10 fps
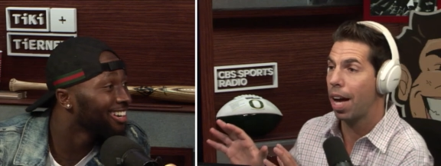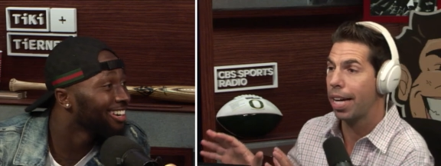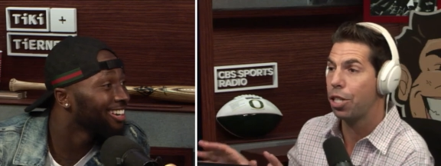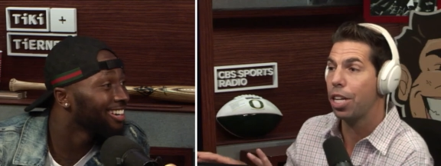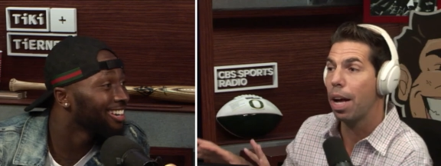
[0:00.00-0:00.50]

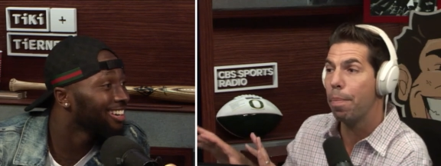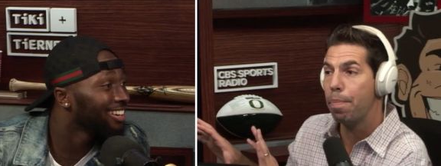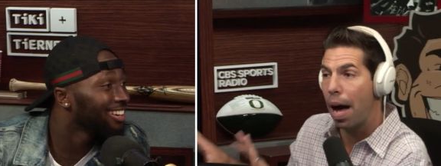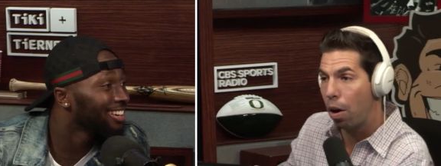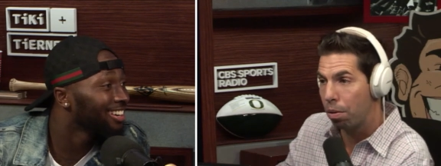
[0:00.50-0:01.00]
Speaker 1: IG
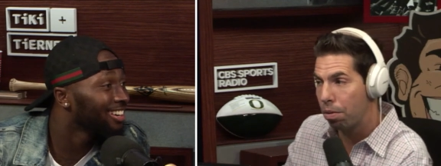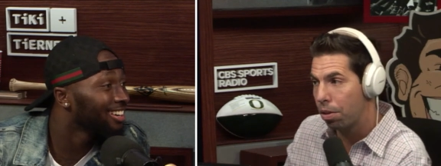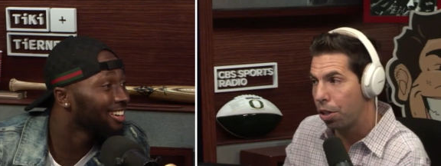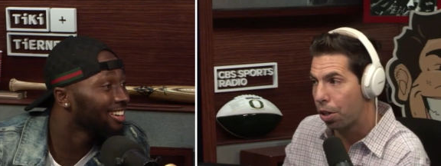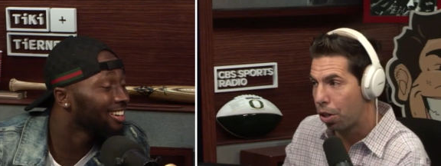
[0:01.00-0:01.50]
about
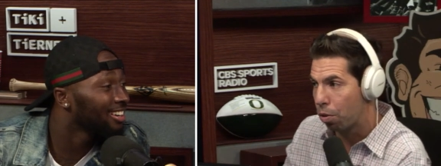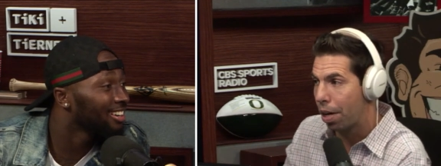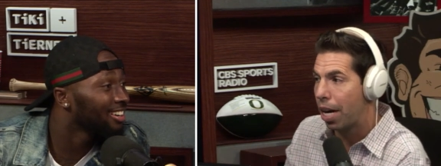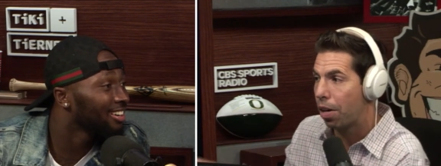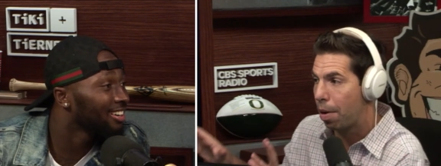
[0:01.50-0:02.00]
your
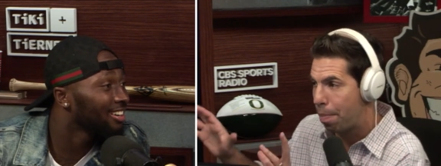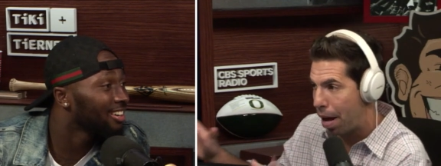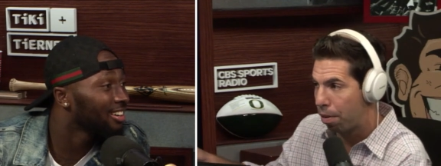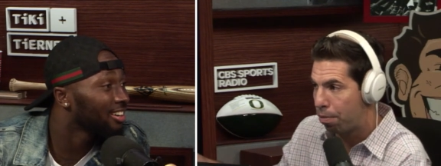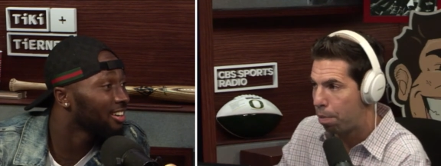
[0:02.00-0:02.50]
career and
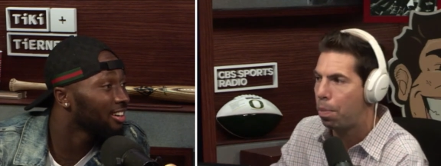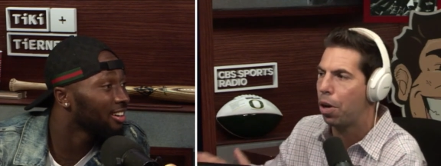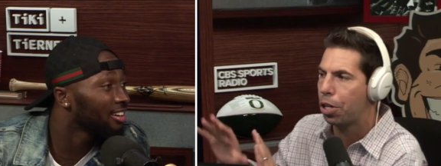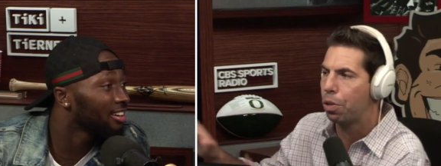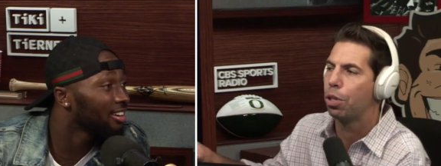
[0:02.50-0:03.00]
about
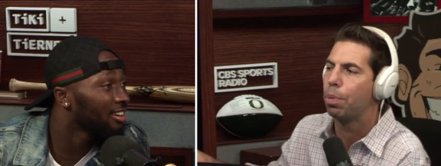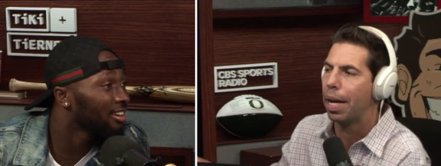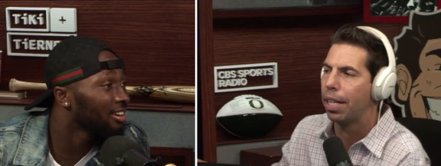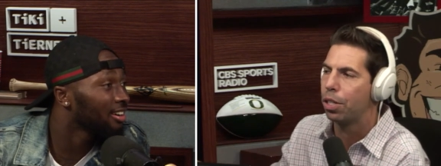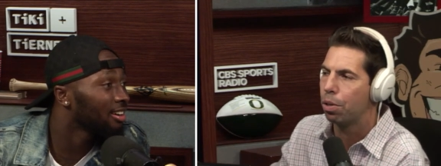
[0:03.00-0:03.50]
football. you you
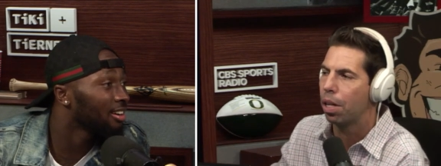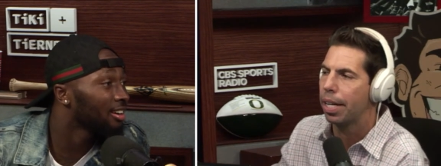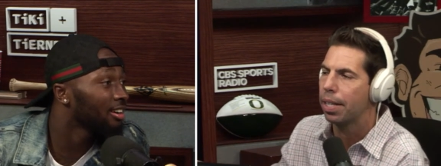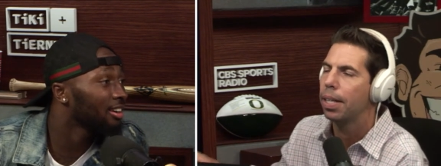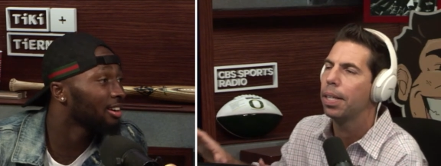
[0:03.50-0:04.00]
mainly do
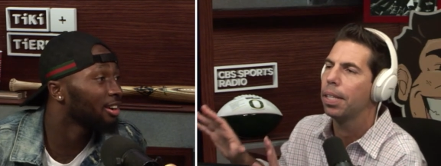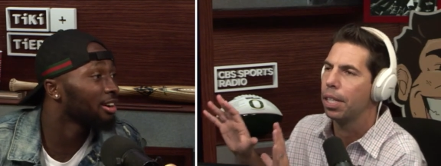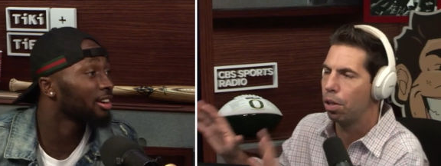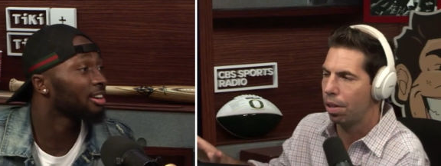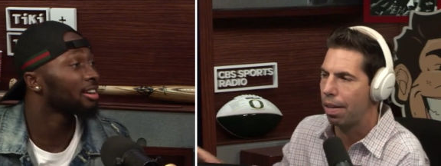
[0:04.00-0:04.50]
like you
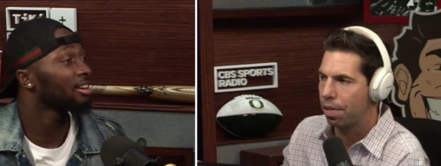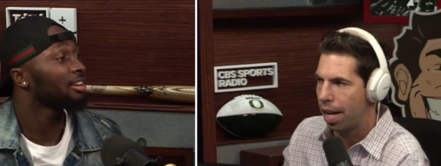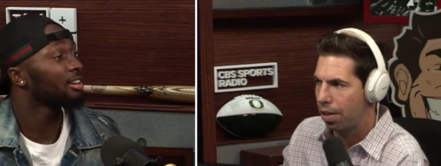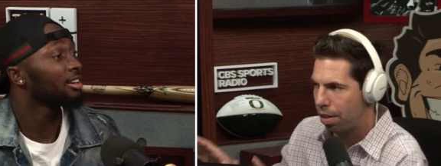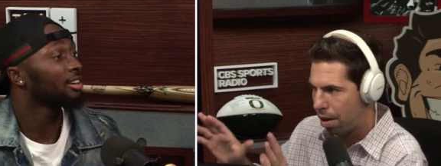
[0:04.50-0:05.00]
know,
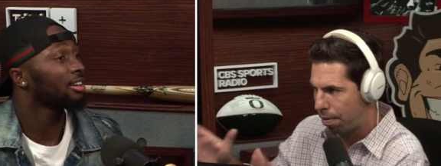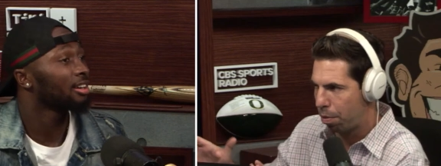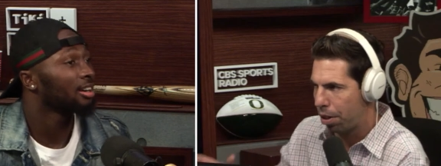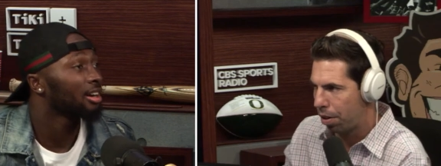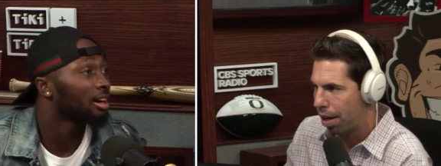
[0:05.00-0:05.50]
lifestyle stuff and
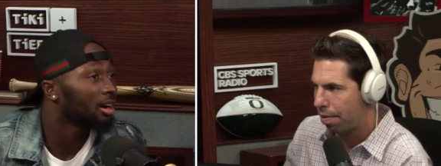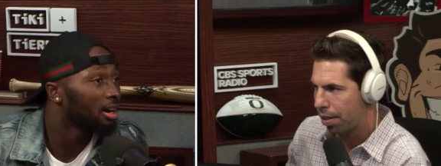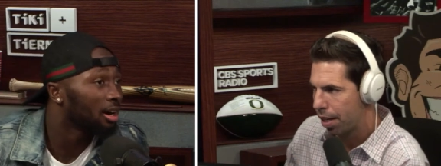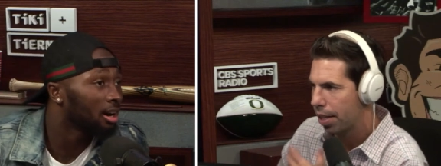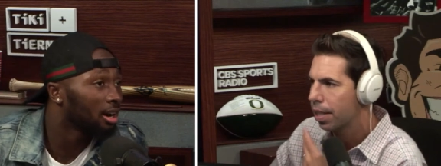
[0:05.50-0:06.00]
what your life
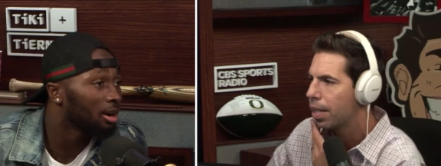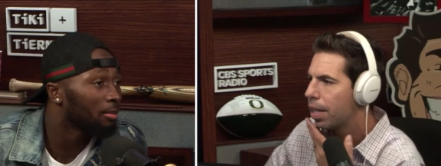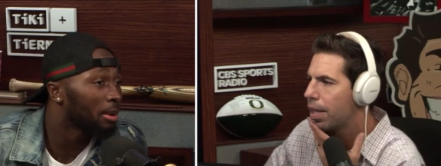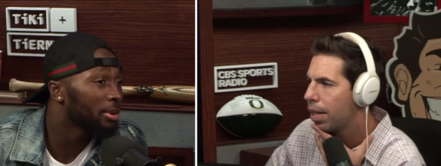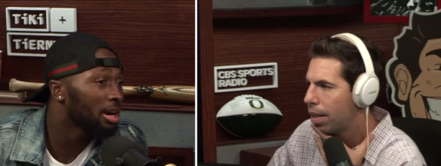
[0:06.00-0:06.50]
is like?
Speaker 2: Um,
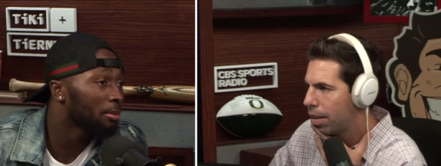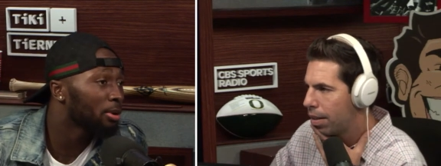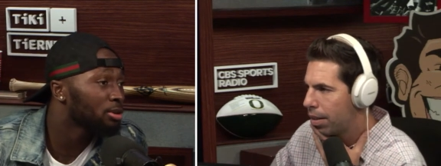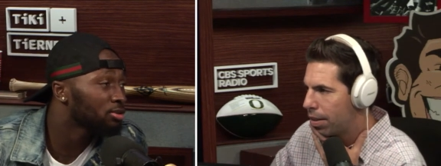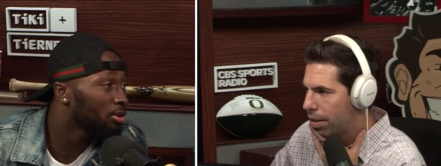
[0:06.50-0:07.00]
I mean, I
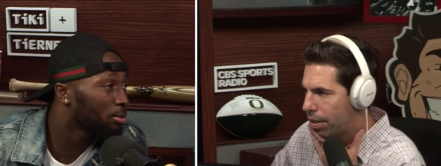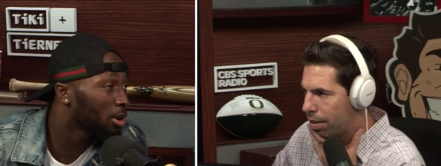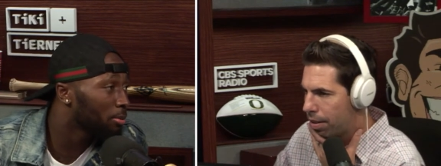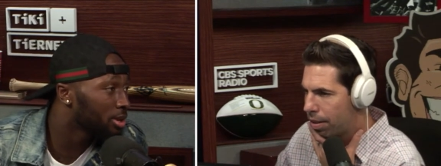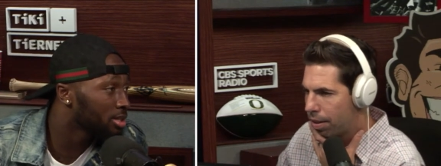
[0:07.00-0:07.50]
post
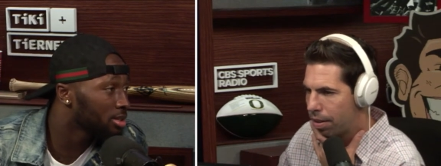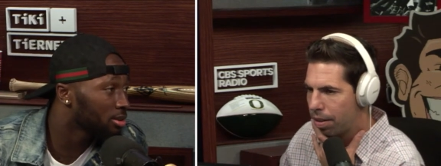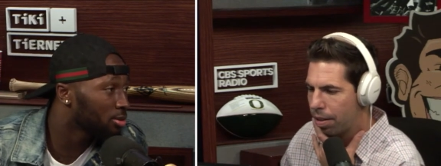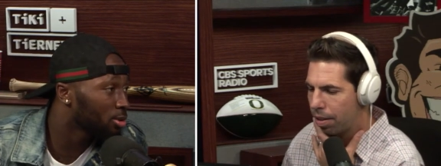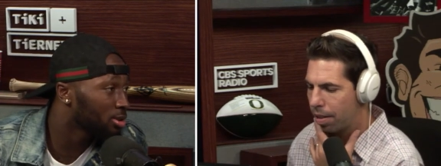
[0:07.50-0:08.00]
football pictures,
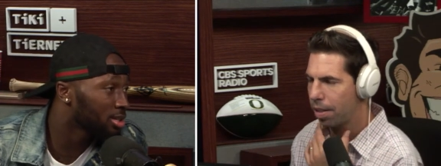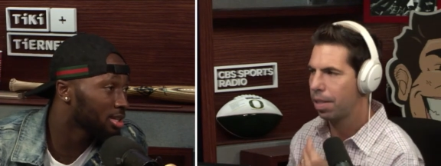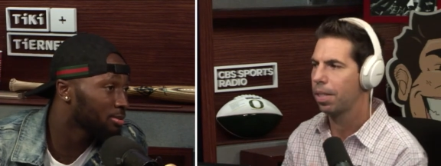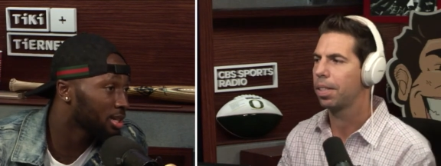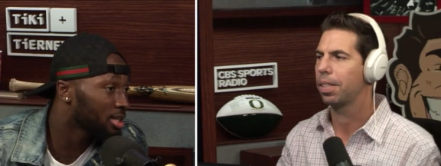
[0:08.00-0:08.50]
of course.
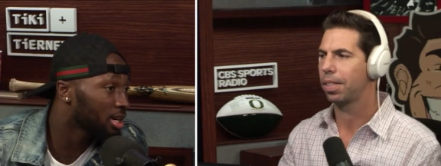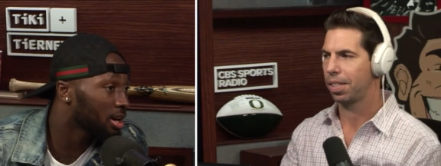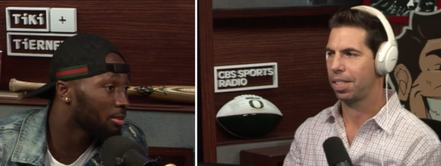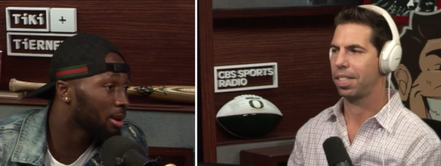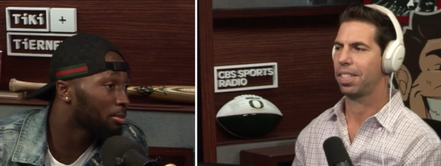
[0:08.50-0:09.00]
That's my
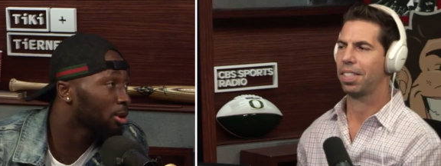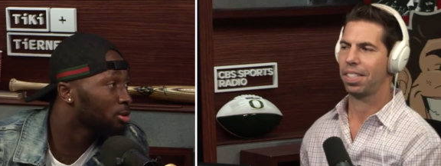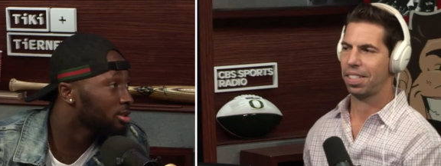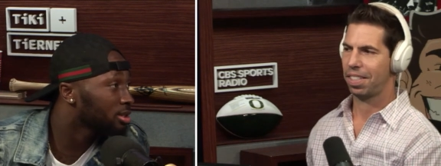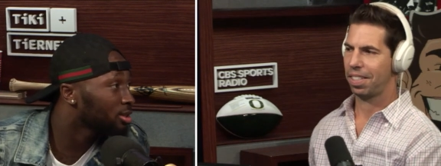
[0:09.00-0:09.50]
job. I
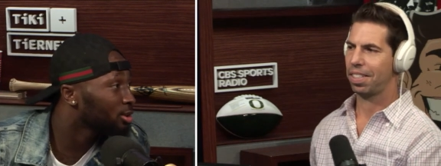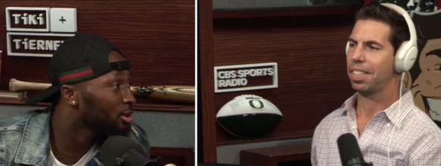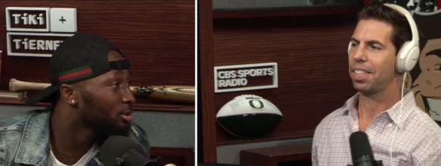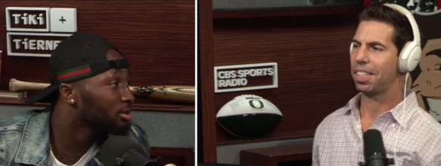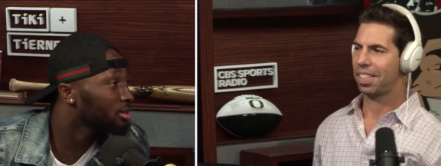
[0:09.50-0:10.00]
post, you
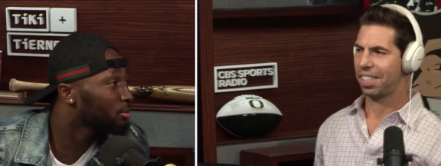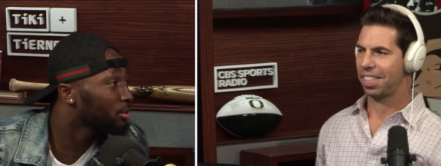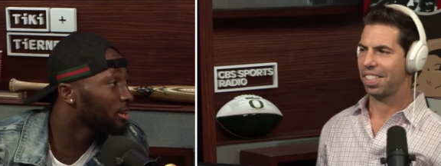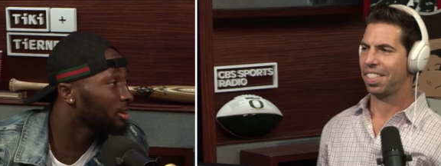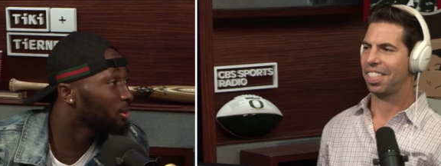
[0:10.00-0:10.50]
know, some
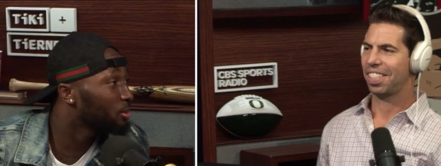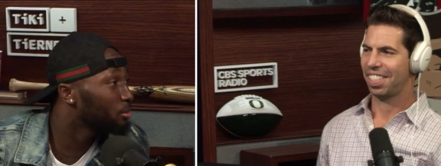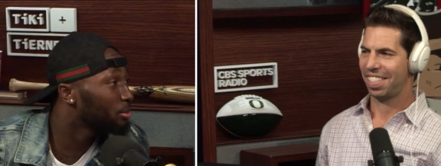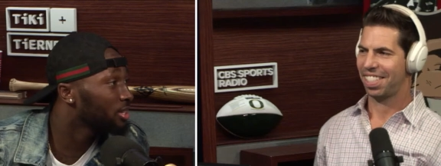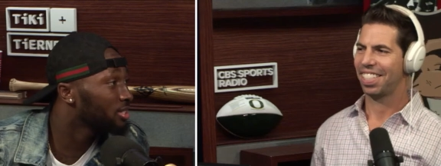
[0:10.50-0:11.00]
pretty cool
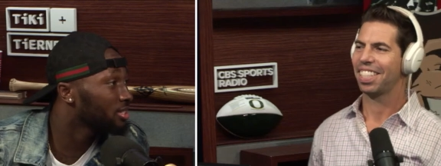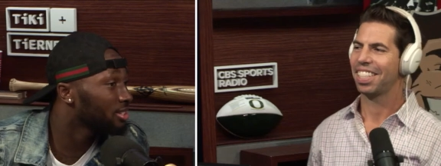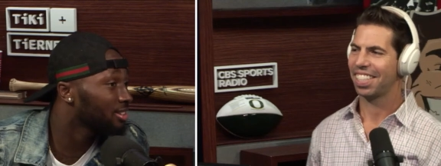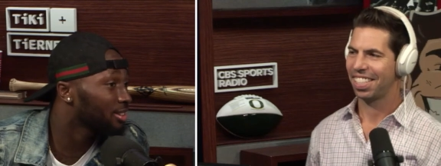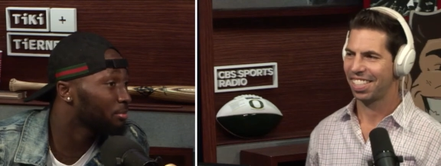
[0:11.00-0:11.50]
pictures of